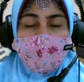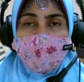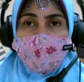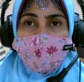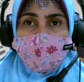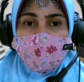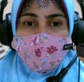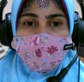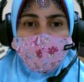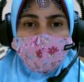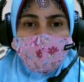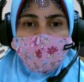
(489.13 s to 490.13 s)
in other
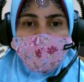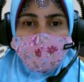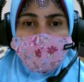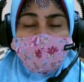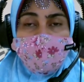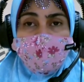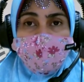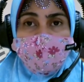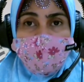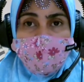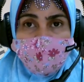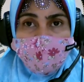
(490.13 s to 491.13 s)
genres such as
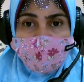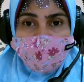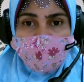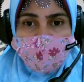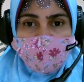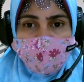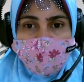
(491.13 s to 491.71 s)
science fiction,